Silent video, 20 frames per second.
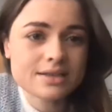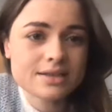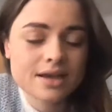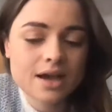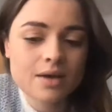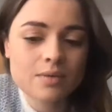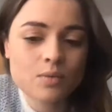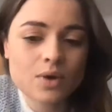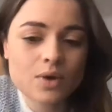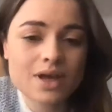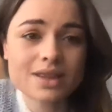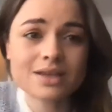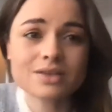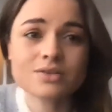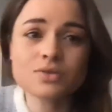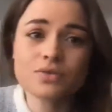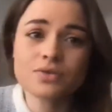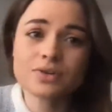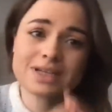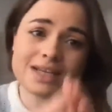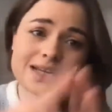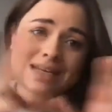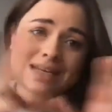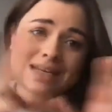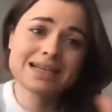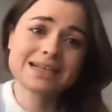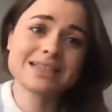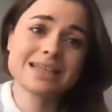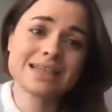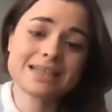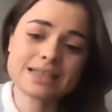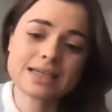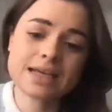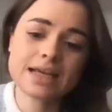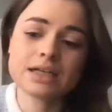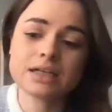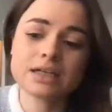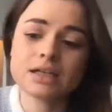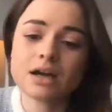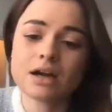where there's already an
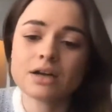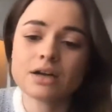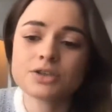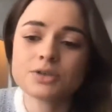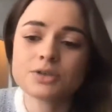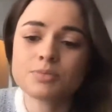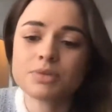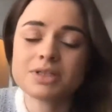existing large